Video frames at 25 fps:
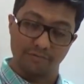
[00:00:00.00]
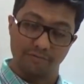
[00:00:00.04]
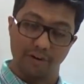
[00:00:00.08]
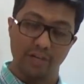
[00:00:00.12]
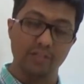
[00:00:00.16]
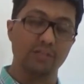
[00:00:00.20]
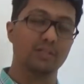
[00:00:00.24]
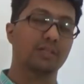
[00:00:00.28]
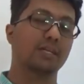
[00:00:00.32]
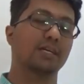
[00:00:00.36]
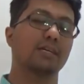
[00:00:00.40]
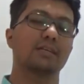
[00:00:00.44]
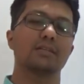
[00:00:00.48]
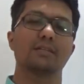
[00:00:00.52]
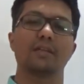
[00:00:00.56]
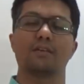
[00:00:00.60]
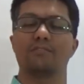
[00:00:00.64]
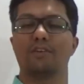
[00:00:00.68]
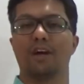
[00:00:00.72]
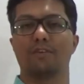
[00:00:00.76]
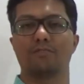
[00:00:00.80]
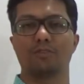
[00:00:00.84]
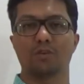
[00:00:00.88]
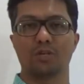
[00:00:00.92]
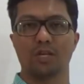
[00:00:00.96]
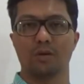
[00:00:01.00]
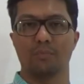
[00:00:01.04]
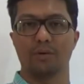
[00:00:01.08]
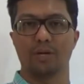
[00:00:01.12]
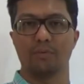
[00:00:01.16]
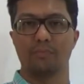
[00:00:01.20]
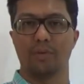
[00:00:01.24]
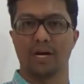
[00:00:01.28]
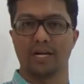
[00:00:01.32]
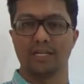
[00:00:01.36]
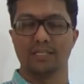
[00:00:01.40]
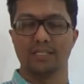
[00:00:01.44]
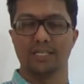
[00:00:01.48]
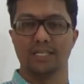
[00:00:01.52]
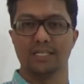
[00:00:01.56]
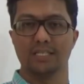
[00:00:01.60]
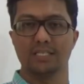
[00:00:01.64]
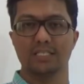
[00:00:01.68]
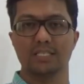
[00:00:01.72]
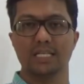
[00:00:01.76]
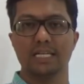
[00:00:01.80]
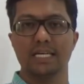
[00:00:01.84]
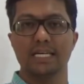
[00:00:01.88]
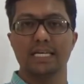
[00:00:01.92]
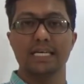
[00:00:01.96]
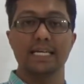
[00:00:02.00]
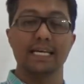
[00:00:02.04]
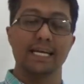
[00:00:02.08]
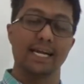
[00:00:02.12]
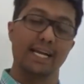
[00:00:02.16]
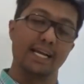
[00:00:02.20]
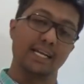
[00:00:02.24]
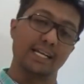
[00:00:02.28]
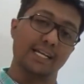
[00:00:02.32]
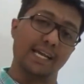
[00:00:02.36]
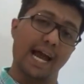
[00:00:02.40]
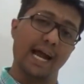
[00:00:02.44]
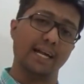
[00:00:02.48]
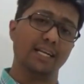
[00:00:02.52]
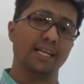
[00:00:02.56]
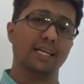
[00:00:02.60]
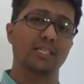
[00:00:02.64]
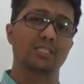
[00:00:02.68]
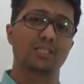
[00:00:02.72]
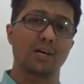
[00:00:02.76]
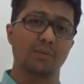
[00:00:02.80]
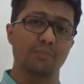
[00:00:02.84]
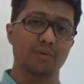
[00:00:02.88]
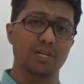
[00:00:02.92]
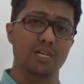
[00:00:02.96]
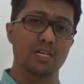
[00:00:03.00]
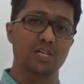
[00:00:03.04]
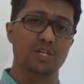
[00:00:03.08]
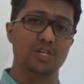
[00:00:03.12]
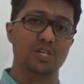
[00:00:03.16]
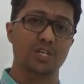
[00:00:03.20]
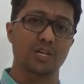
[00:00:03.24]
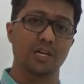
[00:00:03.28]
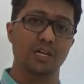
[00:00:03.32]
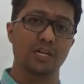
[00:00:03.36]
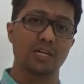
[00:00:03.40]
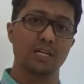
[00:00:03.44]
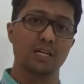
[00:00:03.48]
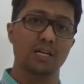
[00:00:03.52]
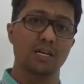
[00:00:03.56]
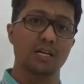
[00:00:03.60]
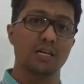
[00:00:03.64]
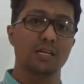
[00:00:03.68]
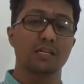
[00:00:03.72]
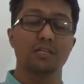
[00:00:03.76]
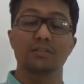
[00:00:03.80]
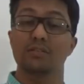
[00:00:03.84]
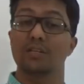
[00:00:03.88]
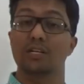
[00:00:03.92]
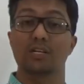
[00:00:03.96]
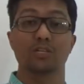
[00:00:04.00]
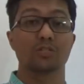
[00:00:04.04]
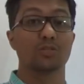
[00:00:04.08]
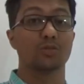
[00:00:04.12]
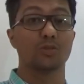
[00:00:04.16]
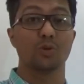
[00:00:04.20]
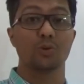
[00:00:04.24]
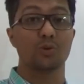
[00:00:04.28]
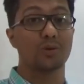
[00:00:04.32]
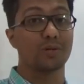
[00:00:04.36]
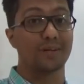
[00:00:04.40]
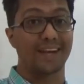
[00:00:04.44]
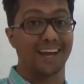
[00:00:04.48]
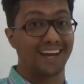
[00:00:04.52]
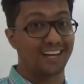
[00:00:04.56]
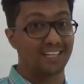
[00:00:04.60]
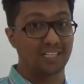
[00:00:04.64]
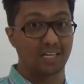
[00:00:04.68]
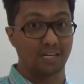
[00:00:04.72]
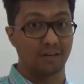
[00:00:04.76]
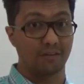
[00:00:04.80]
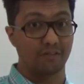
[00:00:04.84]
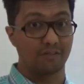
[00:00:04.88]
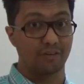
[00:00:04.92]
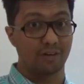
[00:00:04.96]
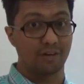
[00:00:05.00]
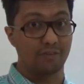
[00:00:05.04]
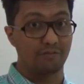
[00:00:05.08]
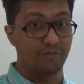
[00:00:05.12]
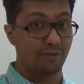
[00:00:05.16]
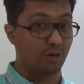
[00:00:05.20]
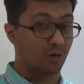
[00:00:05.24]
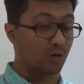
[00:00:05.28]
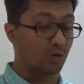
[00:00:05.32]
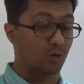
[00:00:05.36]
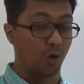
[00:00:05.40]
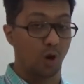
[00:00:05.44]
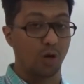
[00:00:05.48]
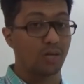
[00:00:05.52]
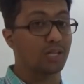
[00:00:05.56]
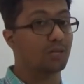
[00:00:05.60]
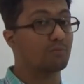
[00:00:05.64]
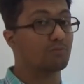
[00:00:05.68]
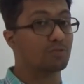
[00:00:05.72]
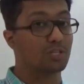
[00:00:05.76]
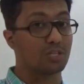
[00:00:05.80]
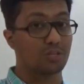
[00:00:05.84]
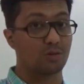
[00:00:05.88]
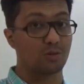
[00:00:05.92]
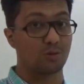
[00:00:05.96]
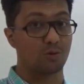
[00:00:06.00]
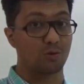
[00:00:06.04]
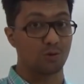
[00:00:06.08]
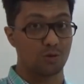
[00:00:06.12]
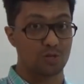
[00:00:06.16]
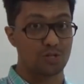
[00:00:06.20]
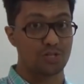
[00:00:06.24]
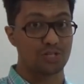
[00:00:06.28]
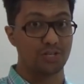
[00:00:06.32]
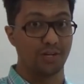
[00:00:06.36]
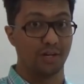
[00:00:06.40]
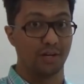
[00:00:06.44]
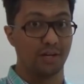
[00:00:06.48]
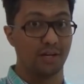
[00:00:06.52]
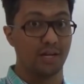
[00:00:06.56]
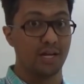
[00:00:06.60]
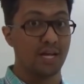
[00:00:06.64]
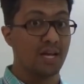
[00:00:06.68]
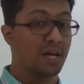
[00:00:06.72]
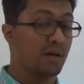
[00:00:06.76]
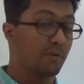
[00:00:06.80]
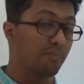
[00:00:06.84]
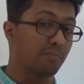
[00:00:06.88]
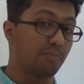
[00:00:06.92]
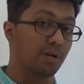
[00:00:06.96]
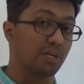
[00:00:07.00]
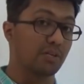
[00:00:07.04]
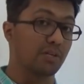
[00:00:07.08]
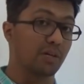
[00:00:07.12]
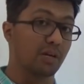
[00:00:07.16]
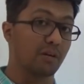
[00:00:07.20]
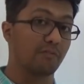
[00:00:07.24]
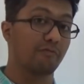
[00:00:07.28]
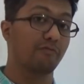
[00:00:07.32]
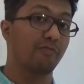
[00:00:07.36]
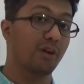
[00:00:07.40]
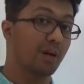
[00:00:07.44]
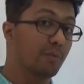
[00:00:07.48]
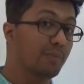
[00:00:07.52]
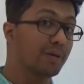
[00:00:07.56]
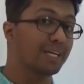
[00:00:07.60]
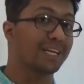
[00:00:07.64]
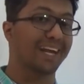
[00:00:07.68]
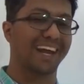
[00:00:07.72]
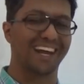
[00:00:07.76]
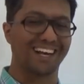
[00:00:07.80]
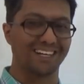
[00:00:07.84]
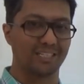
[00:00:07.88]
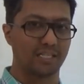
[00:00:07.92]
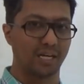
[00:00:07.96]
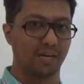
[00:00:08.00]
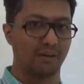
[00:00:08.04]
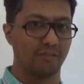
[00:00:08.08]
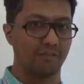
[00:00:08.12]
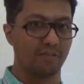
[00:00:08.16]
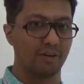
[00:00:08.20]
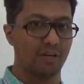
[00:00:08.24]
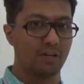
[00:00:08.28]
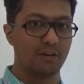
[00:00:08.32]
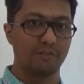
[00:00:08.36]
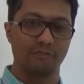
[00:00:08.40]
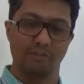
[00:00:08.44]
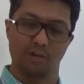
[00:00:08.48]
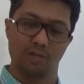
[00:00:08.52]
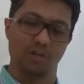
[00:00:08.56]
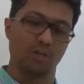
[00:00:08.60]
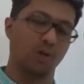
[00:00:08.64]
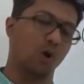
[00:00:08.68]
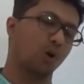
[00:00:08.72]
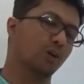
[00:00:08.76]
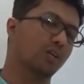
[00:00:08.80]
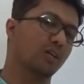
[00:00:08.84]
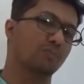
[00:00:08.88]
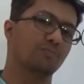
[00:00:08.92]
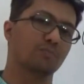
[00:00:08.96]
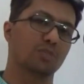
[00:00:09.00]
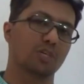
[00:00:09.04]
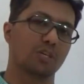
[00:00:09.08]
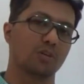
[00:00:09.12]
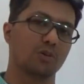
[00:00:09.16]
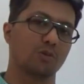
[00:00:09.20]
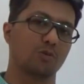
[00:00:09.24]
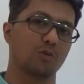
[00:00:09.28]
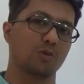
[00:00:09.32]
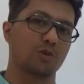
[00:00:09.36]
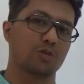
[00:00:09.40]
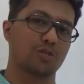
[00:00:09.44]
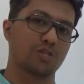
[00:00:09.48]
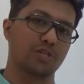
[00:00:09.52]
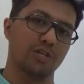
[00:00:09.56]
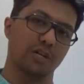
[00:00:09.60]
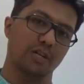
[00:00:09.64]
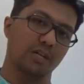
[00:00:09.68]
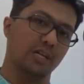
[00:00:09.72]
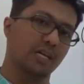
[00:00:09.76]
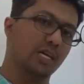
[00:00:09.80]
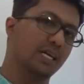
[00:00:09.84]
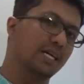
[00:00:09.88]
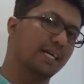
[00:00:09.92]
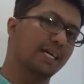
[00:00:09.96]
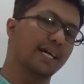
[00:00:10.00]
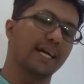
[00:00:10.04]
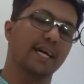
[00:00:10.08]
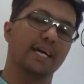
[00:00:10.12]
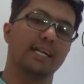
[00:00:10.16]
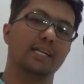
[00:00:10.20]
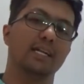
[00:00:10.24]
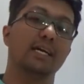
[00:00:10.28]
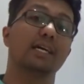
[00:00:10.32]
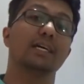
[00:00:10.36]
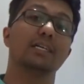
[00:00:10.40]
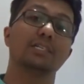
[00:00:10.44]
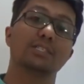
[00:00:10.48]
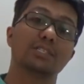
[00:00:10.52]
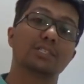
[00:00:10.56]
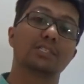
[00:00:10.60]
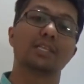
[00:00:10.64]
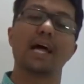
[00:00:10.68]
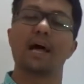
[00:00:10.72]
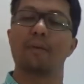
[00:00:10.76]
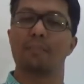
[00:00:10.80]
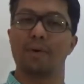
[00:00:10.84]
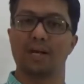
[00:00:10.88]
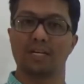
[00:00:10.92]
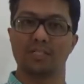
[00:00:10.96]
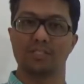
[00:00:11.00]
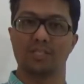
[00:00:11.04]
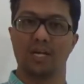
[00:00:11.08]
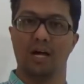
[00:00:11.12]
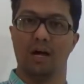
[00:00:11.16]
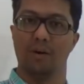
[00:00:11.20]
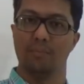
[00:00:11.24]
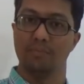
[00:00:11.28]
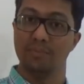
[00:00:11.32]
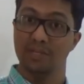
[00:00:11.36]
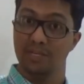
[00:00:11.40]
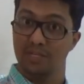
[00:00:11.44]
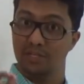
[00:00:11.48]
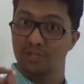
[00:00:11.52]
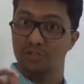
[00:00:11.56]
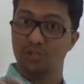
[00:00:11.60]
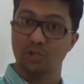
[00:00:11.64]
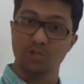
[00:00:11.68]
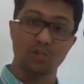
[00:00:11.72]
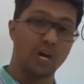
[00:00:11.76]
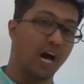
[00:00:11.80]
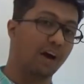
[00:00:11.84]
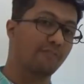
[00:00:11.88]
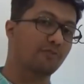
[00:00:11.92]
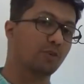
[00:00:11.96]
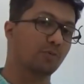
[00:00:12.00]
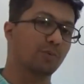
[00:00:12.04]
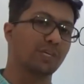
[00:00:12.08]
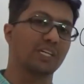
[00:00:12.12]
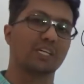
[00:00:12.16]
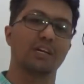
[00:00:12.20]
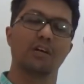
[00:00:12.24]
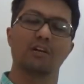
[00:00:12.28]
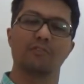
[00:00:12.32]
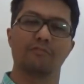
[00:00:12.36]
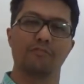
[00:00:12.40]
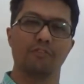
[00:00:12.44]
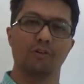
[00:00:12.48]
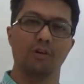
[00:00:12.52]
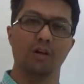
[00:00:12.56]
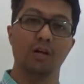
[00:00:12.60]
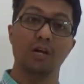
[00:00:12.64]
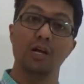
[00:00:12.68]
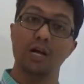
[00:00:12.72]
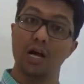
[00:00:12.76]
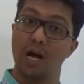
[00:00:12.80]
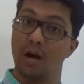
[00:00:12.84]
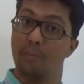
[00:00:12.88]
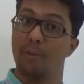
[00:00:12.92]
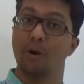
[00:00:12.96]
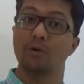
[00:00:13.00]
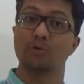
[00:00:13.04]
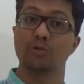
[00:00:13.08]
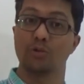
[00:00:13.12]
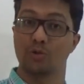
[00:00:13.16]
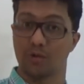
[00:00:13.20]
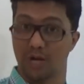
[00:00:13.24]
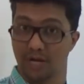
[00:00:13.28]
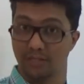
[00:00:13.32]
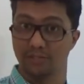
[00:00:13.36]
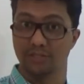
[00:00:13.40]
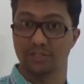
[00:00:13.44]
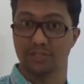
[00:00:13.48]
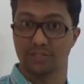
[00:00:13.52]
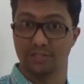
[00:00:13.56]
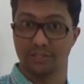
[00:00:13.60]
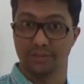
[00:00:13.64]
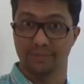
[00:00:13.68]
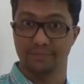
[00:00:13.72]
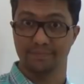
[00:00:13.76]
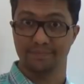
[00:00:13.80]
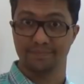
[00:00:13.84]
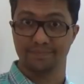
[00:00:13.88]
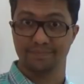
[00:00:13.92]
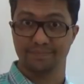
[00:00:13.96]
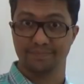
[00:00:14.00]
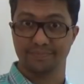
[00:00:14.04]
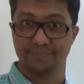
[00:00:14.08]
one thing that we have to keep in mind is, in CAT examination, there is no negative for non-MCQ question, but there will be negative for non-MCQ question in SNAP exam. So you have to be careful about your answer.